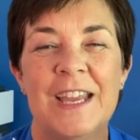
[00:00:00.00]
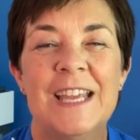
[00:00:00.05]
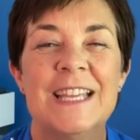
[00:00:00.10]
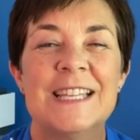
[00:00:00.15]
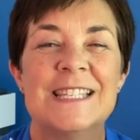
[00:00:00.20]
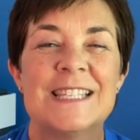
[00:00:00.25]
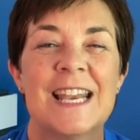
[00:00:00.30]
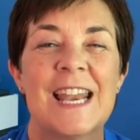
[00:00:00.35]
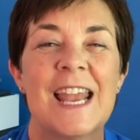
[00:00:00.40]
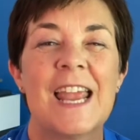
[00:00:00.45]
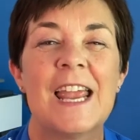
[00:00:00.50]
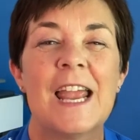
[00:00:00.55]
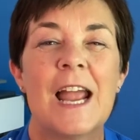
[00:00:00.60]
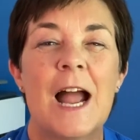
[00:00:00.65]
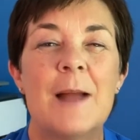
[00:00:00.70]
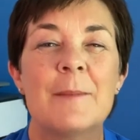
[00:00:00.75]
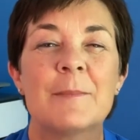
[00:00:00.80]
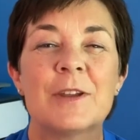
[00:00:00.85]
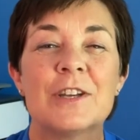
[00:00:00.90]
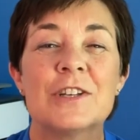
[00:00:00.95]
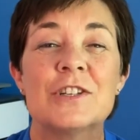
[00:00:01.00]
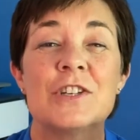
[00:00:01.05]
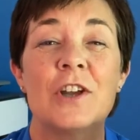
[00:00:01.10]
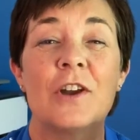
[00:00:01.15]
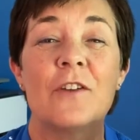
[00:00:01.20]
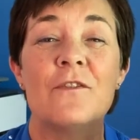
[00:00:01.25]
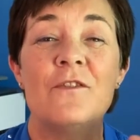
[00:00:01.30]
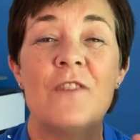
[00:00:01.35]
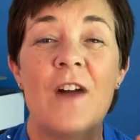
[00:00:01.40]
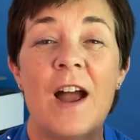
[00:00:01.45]
Today, I'm going to
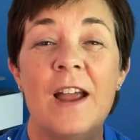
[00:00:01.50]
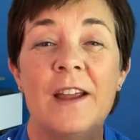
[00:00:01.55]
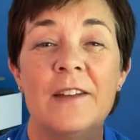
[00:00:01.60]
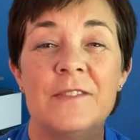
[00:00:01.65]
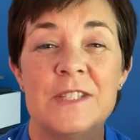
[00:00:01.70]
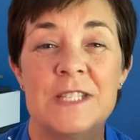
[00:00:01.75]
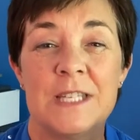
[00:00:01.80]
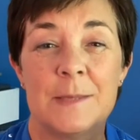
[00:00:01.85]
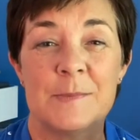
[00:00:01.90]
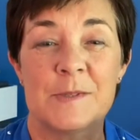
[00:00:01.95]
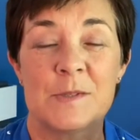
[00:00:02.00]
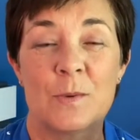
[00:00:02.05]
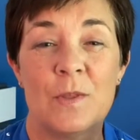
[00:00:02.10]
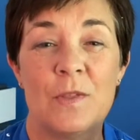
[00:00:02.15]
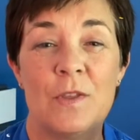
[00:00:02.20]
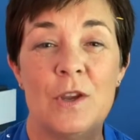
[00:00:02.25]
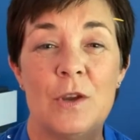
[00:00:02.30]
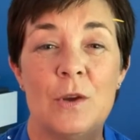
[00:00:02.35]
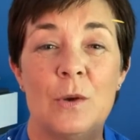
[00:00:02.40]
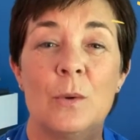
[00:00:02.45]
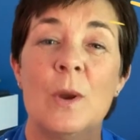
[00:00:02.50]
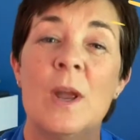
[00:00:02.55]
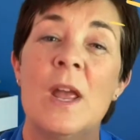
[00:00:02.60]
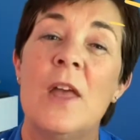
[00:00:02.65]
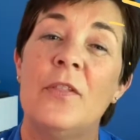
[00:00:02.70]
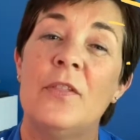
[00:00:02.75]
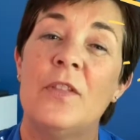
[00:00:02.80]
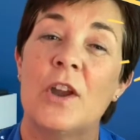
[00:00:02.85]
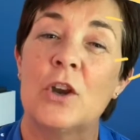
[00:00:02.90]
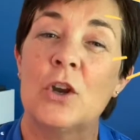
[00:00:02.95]
share 5 tips with you
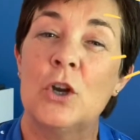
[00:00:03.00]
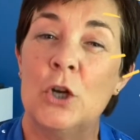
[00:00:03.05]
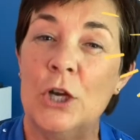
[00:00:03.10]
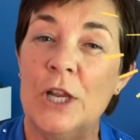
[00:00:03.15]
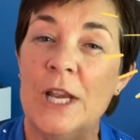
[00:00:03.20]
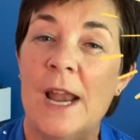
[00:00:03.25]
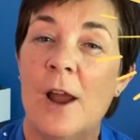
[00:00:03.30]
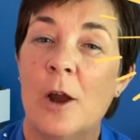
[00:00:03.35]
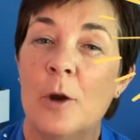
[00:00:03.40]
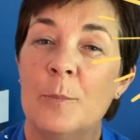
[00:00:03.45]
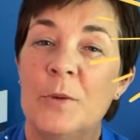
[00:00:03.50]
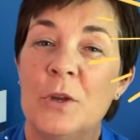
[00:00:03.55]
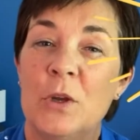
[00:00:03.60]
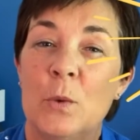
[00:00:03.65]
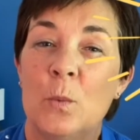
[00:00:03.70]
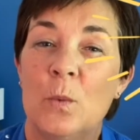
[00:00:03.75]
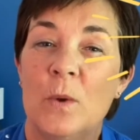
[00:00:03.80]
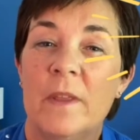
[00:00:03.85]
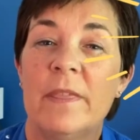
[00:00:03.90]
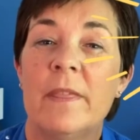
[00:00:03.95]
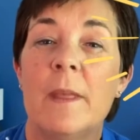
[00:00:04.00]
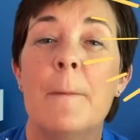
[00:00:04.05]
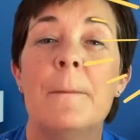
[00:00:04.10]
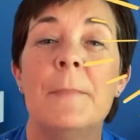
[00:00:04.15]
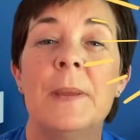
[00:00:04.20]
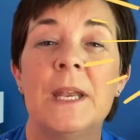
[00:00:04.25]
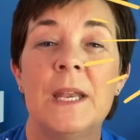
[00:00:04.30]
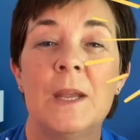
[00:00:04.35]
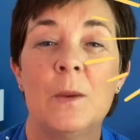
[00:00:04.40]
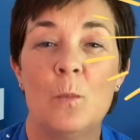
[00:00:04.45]
that could help you win the
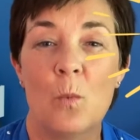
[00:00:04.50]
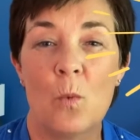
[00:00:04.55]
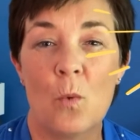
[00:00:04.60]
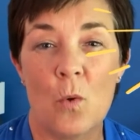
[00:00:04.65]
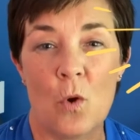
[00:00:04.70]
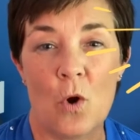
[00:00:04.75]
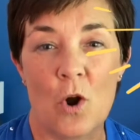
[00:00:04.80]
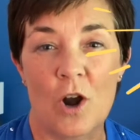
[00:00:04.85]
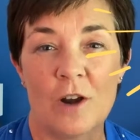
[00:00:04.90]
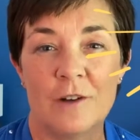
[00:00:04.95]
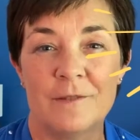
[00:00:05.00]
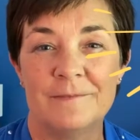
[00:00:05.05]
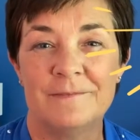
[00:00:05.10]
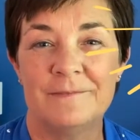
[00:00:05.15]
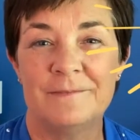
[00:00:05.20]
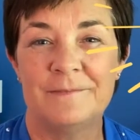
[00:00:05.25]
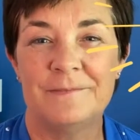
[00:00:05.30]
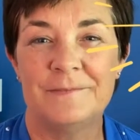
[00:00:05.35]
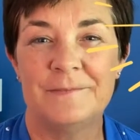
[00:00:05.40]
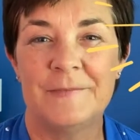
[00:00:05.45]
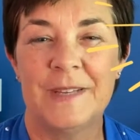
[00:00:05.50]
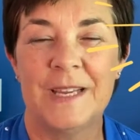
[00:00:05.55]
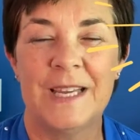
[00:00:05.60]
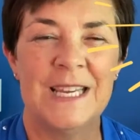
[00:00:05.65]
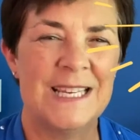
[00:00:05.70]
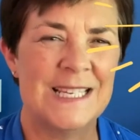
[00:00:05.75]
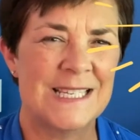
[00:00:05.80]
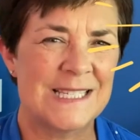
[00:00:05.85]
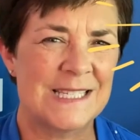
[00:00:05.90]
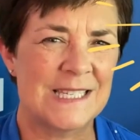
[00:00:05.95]
bidding war.
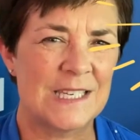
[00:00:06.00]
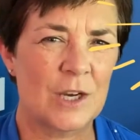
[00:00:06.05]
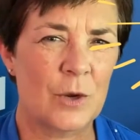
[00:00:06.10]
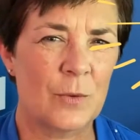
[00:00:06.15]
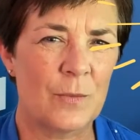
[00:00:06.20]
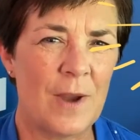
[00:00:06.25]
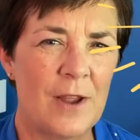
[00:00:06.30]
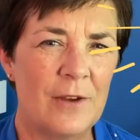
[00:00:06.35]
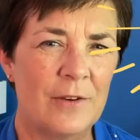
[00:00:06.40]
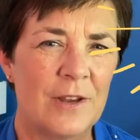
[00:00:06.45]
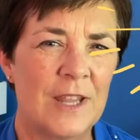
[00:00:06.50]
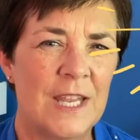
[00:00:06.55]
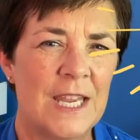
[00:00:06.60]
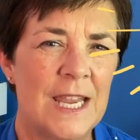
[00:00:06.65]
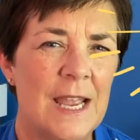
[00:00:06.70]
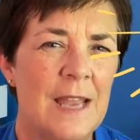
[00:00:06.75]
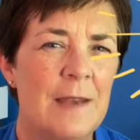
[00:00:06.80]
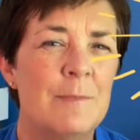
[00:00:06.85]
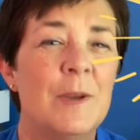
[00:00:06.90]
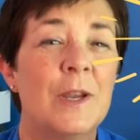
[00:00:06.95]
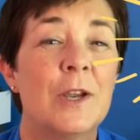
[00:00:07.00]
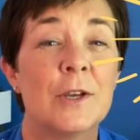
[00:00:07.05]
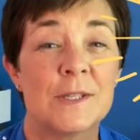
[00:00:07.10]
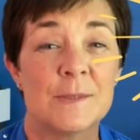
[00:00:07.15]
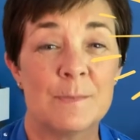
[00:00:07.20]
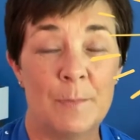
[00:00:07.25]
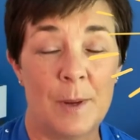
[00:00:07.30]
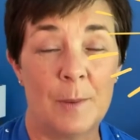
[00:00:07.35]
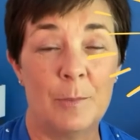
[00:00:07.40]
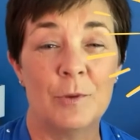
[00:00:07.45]
Stick around to the end because
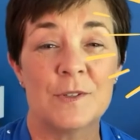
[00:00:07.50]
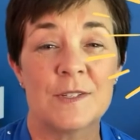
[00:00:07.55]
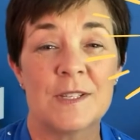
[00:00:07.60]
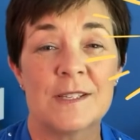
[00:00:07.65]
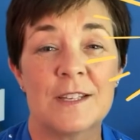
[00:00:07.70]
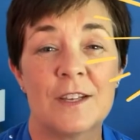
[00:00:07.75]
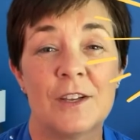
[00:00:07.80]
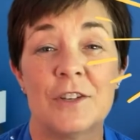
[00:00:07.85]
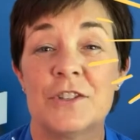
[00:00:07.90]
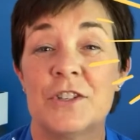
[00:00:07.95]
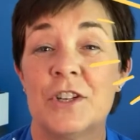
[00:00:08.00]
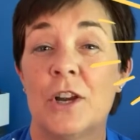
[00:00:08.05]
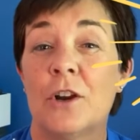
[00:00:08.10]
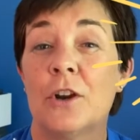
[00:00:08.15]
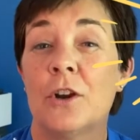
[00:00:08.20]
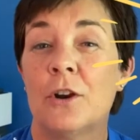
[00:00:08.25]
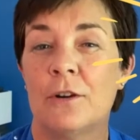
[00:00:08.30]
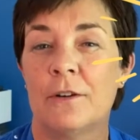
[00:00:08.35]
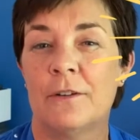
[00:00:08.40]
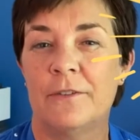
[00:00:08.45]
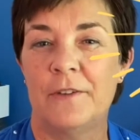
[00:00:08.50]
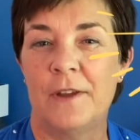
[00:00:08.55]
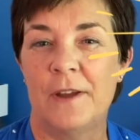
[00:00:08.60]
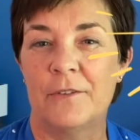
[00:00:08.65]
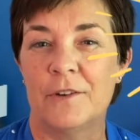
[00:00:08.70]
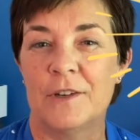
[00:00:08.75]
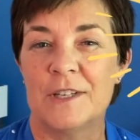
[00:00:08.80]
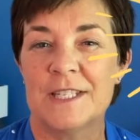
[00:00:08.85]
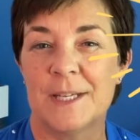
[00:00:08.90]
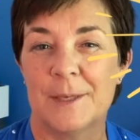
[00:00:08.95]
Bubbles is going to share her
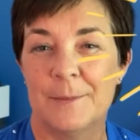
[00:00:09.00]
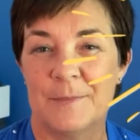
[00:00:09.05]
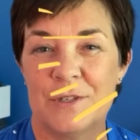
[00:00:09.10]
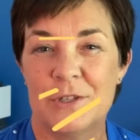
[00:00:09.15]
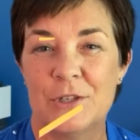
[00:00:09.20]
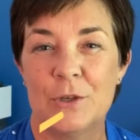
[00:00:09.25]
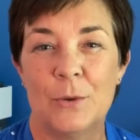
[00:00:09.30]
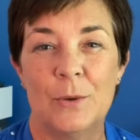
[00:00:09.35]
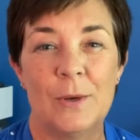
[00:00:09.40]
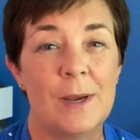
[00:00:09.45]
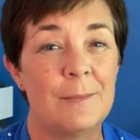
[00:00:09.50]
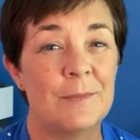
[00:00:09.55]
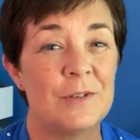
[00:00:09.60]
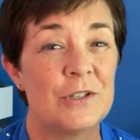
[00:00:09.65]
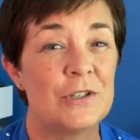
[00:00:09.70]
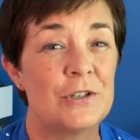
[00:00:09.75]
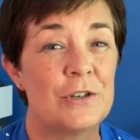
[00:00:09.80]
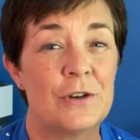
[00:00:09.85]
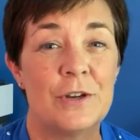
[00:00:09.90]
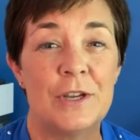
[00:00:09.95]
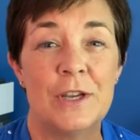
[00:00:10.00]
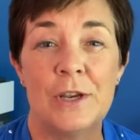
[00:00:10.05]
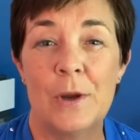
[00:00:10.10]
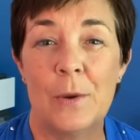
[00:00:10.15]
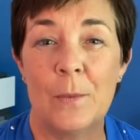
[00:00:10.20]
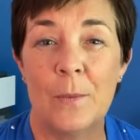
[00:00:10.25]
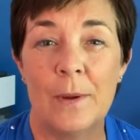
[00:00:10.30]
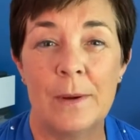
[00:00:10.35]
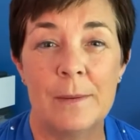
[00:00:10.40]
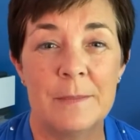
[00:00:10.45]
favorite tip too, and I'm sure you
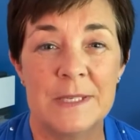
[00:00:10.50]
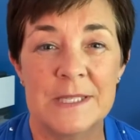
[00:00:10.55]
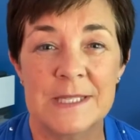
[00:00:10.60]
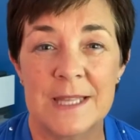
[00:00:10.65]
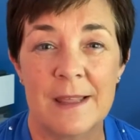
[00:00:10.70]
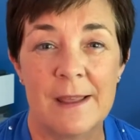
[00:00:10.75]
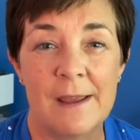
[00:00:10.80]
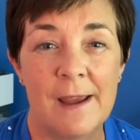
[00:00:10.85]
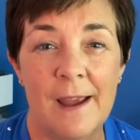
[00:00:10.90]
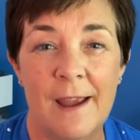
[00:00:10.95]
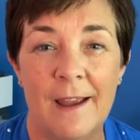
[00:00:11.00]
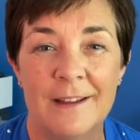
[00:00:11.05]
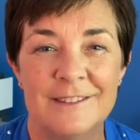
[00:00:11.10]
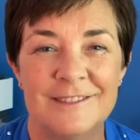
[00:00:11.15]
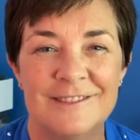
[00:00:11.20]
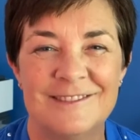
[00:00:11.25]
don't want to miss that.